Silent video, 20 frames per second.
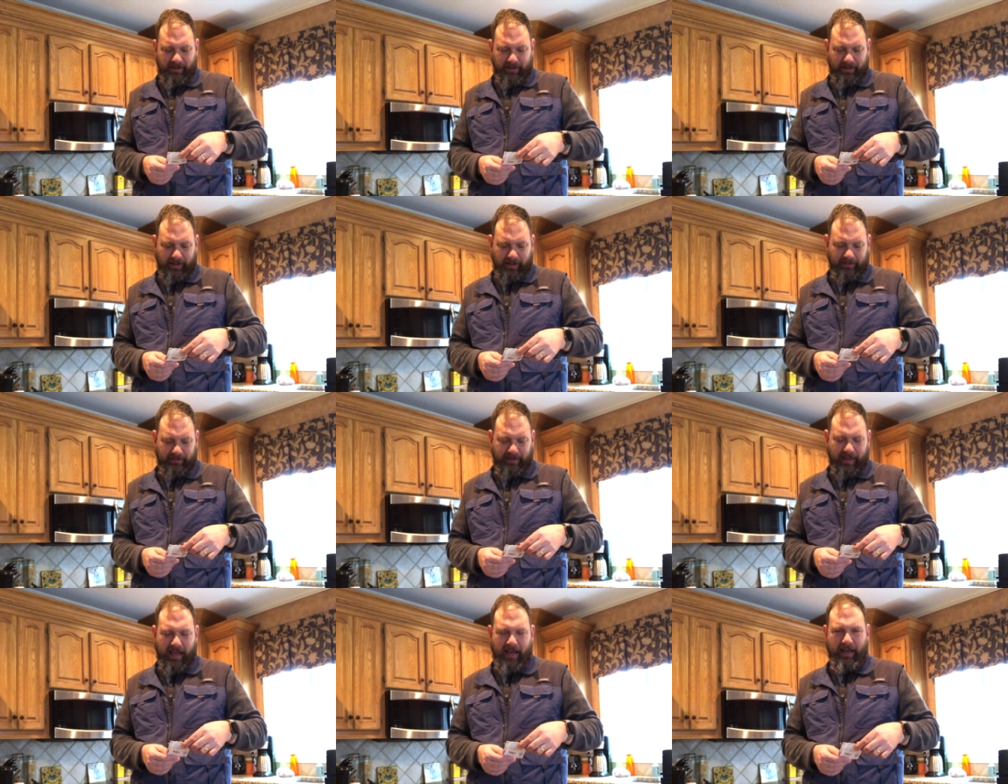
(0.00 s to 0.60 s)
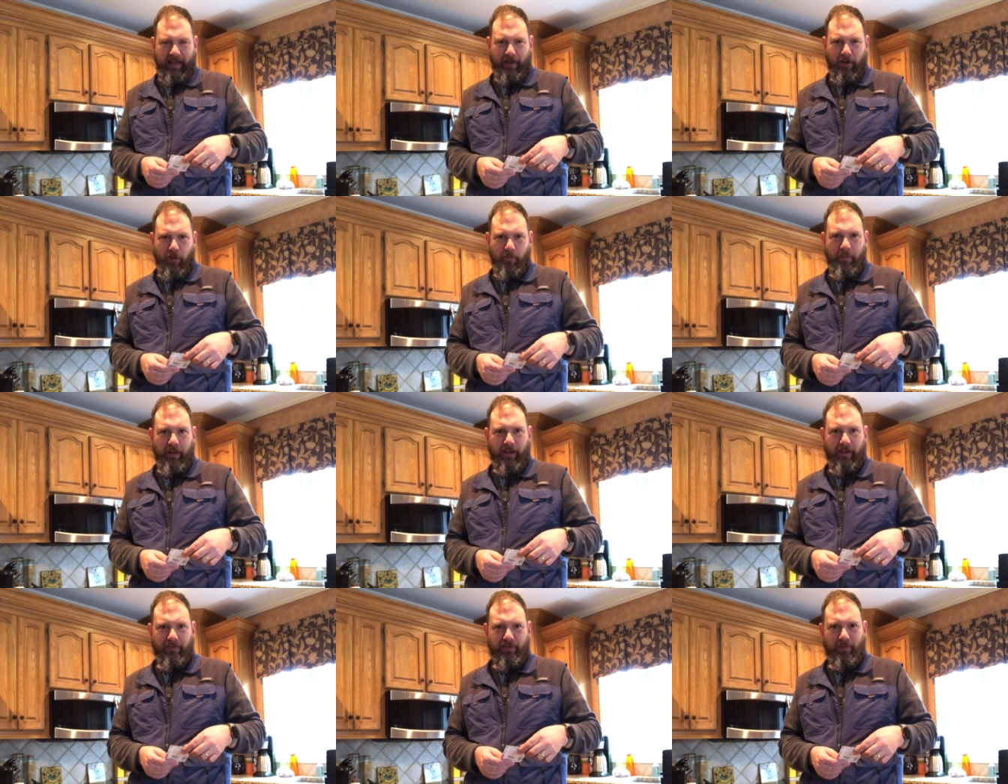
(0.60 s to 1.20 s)
it's kind of hit or
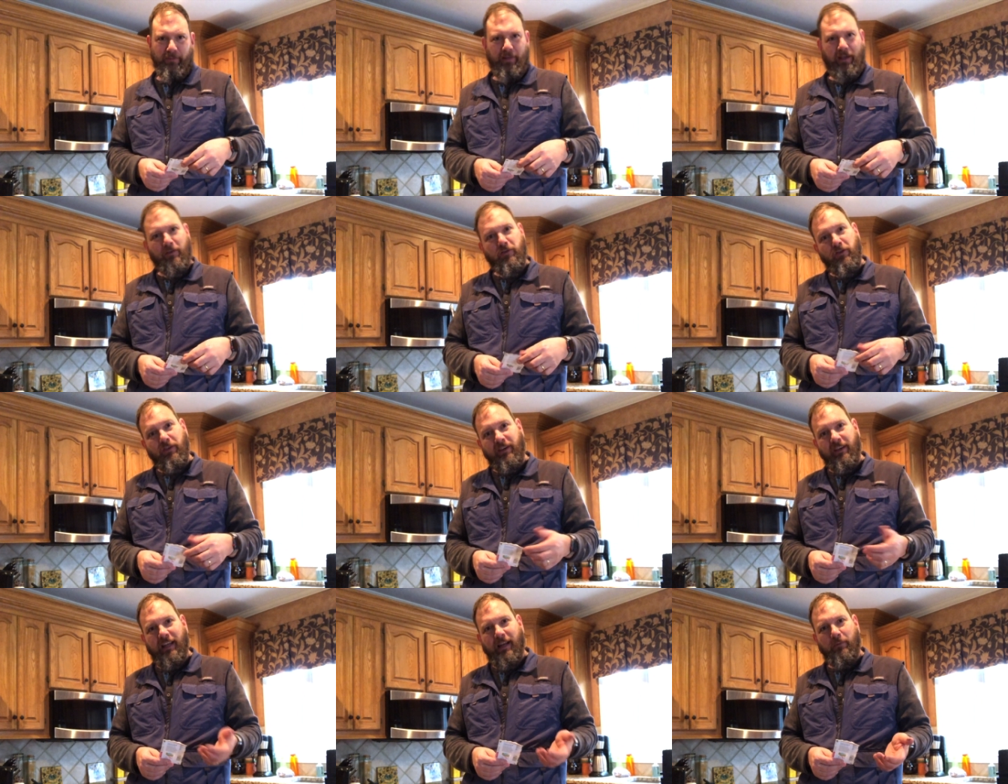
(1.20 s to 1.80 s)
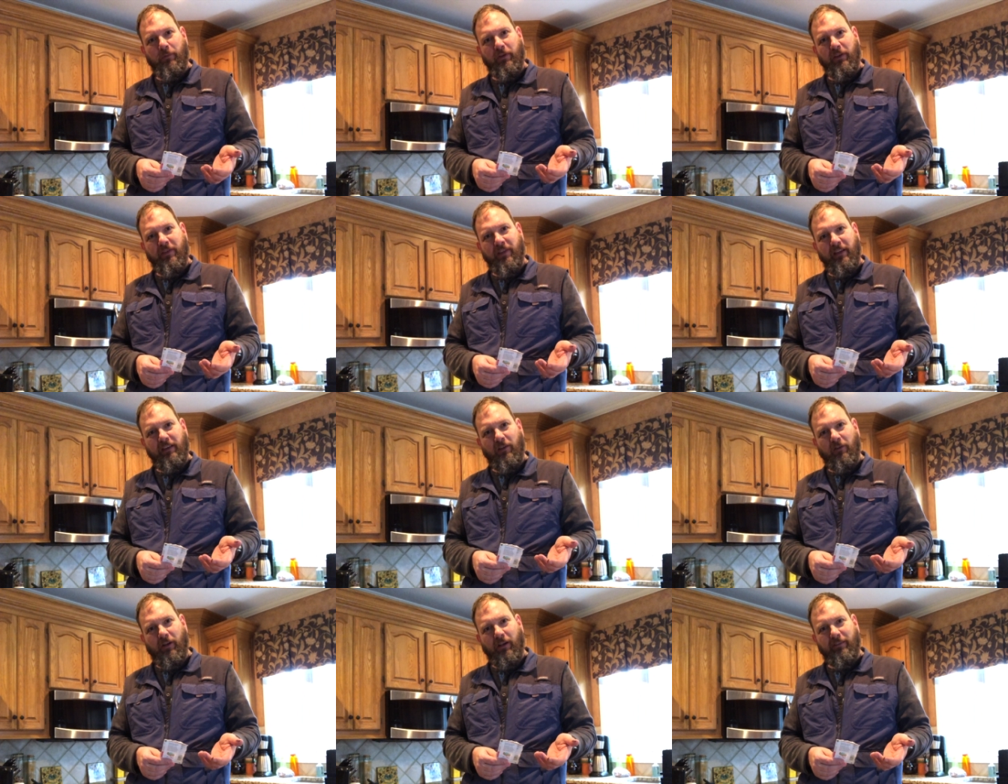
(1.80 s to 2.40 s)
miss. Sometimes you can get them when you
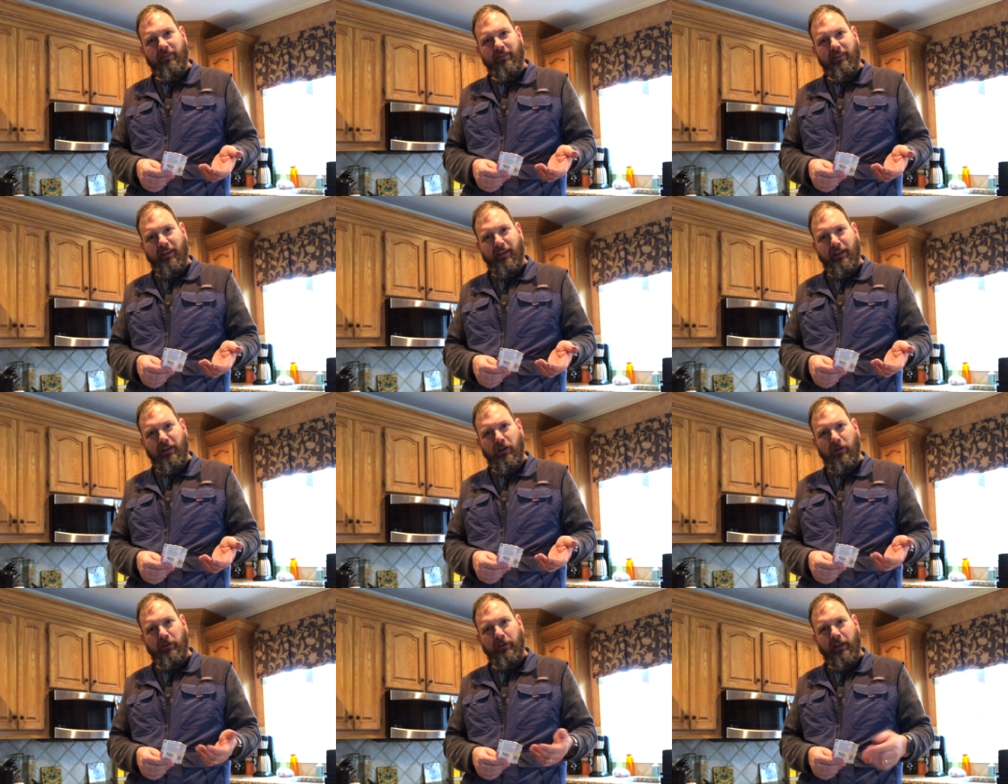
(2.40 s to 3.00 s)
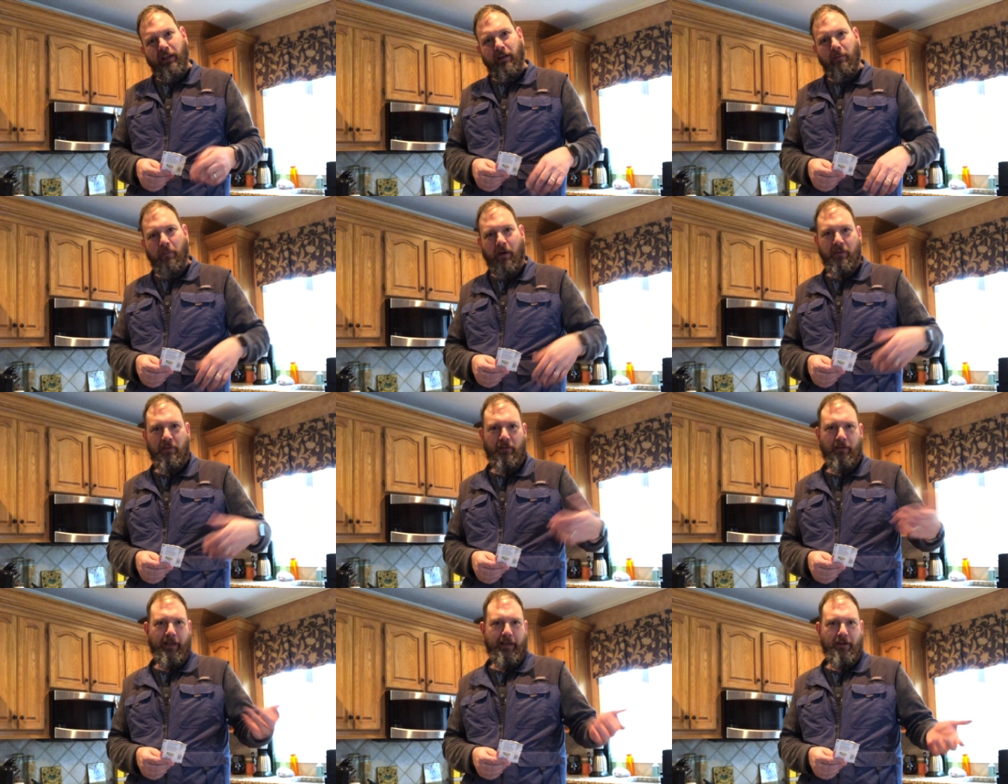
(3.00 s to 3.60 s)
think they're on sale, and then a
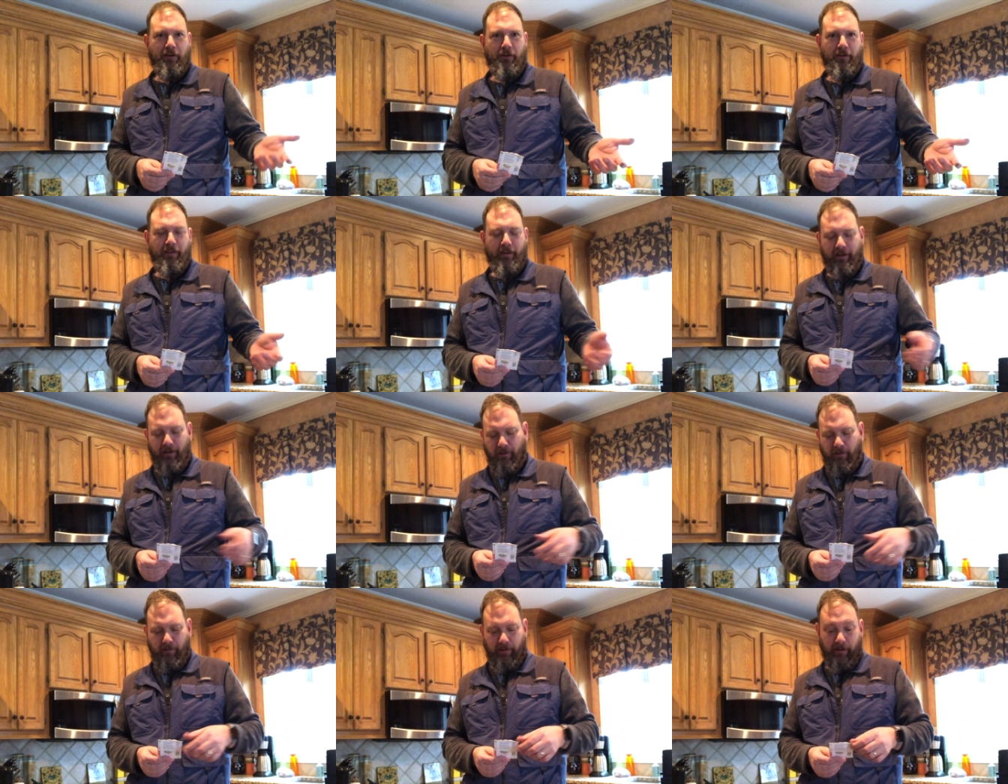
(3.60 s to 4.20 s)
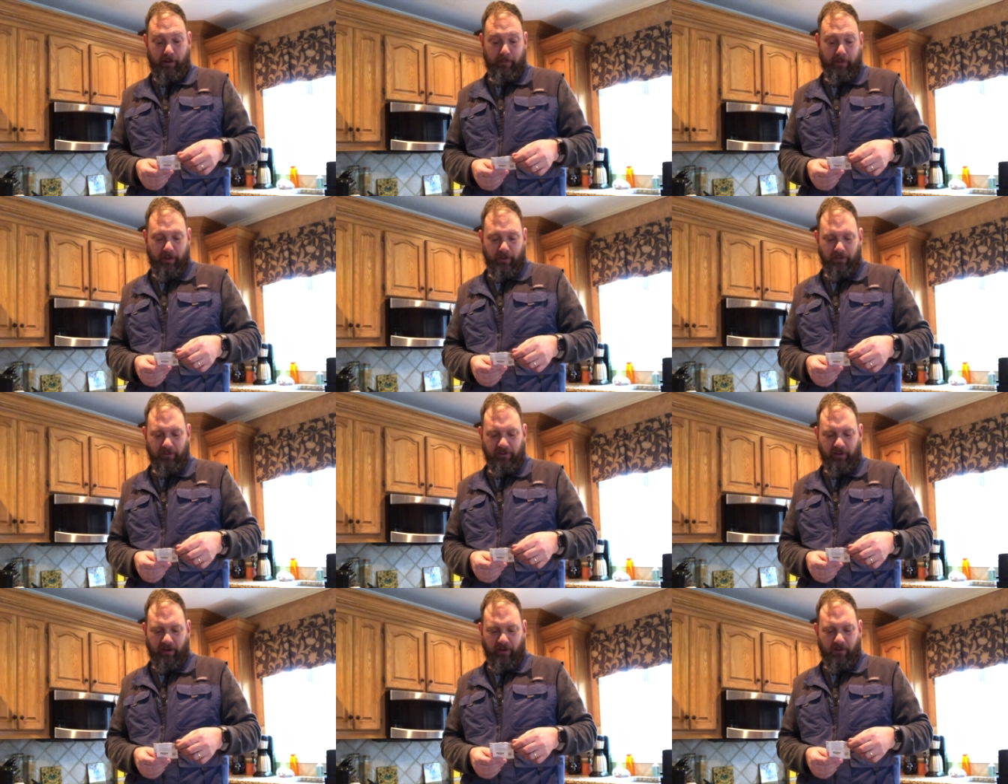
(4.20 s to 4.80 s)
month later they're on a better
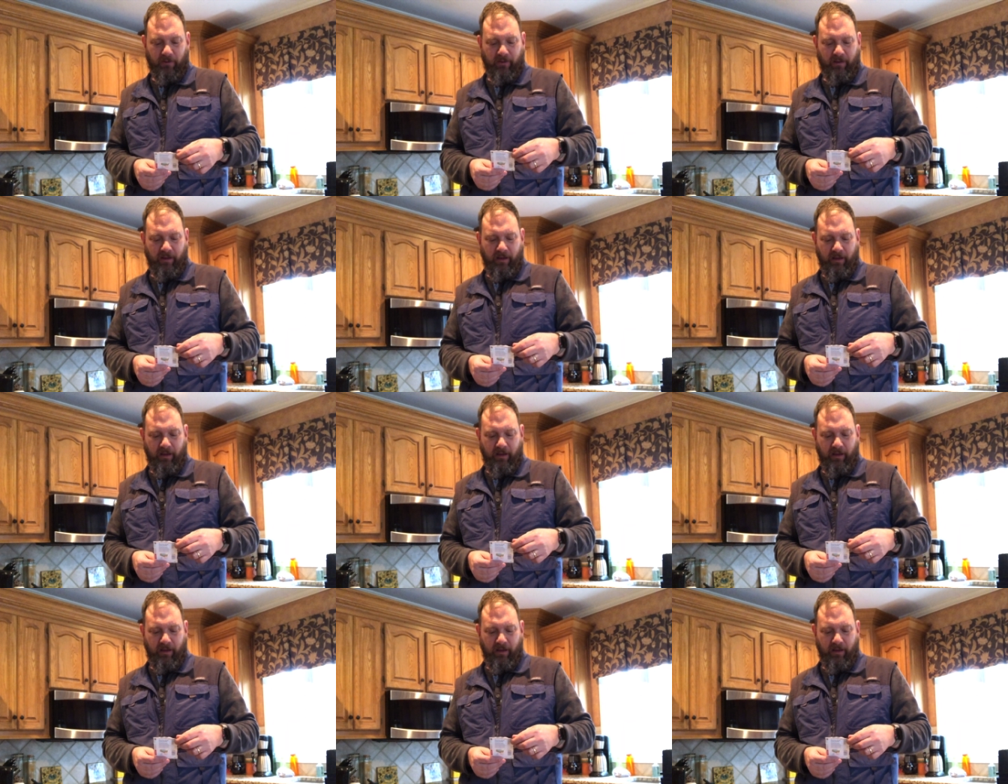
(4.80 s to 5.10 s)
sale.